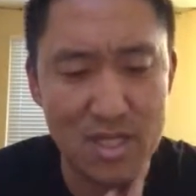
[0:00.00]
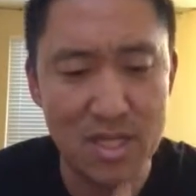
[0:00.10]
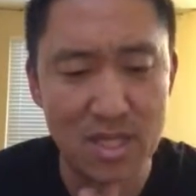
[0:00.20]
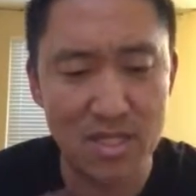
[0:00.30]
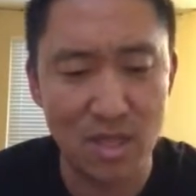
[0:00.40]

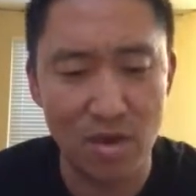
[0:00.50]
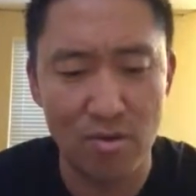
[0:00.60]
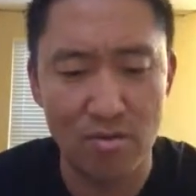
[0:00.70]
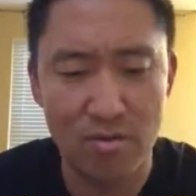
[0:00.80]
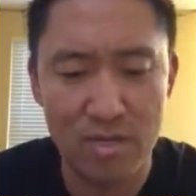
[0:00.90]
Then
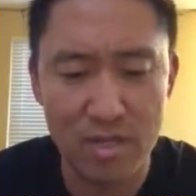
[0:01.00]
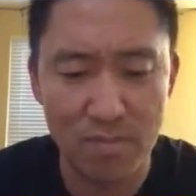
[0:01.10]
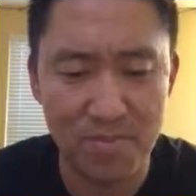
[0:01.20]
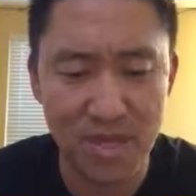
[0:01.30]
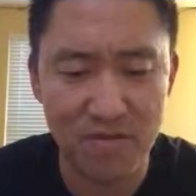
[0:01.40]
don't,
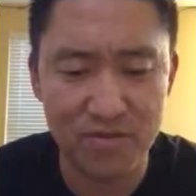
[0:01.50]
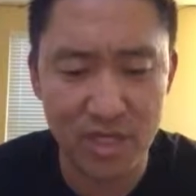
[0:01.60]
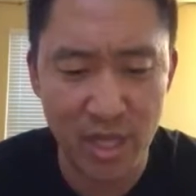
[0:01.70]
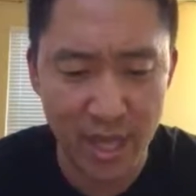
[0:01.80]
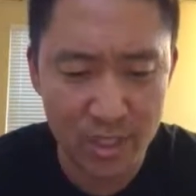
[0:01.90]
the
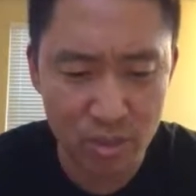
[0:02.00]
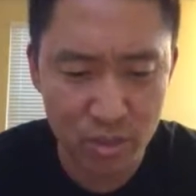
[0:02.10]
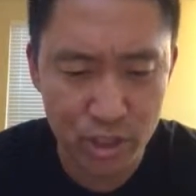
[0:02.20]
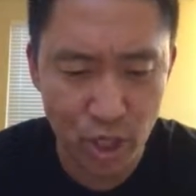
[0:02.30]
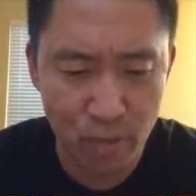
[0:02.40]
BFG
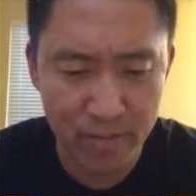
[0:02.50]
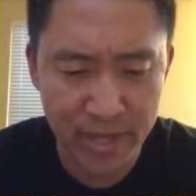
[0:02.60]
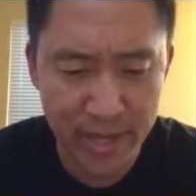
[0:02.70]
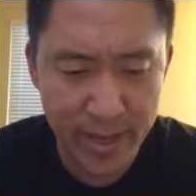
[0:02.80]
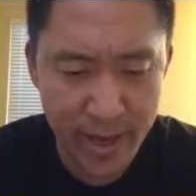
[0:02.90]
answered
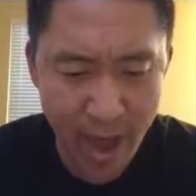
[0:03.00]
sharply.